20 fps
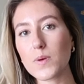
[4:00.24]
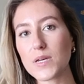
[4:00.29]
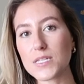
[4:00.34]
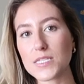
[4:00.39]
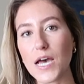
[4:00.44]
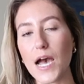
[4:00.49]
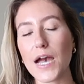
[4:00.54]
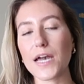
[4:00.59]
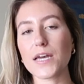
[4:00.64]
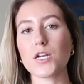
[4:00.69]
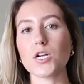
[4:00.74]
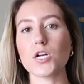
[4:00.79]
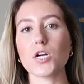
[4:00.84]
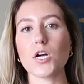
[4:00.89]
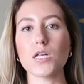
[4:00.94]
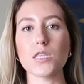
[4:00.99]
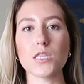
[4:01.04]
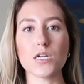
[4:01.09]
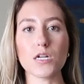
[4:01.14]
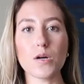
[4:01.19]
bit tighter,
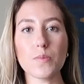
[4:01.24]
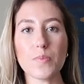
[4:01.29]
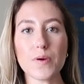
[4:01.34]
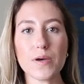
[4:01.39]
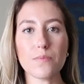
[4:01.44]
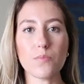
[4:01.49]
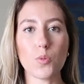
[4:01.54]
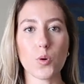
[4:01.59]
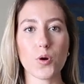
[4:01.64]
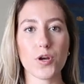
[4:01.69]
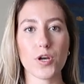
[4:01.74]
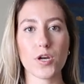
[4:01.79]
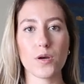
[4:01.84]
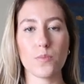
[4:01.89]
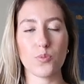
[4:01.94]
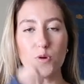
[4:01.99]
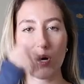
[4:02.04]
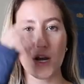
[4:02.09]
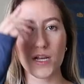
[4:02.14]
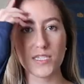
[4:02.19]
a little bit more
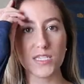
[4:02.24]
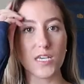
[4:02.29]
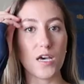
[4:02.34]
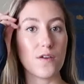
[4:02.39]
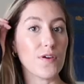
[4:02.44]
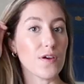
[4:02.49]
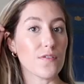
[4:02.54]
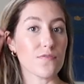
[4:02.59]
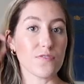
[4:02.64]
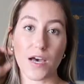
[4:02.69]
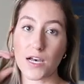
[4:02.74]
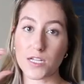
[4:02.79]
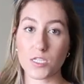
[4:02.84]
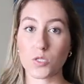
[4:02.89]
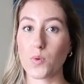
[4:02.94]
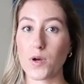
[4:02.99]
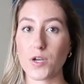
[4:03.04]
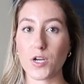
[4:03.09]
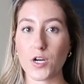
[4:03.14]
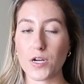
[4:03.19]
compressive. If
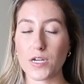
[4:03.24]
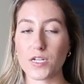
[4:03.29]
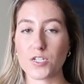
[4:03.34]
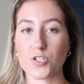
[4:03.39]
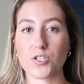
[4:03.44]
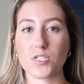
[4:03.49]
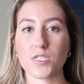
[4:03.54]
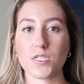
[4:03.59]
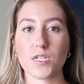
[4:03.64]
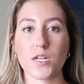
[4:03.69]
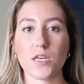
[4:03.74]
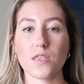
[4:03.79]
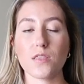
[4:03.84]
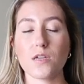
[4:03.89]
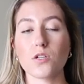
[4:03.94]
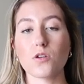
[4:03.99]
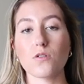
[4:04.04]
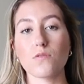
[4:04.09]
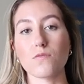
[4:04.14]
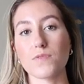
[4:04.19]
that's what you're interested in,
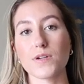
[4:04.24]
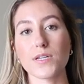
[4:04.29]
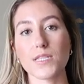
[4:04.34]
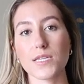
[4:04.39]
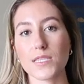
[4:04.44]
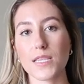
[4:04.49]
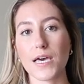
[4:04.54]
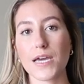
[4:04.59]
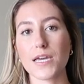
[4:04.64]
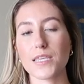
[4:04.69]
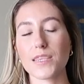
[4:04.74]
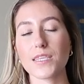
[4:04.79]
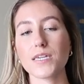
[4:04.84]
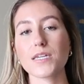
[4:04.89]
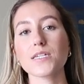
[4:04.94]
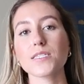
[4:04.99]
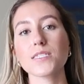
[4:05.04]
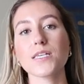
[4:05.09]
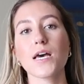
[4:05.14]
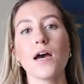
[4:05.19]
then you'll really like
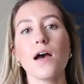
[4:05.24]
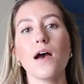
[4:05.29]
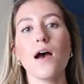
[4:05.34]
these.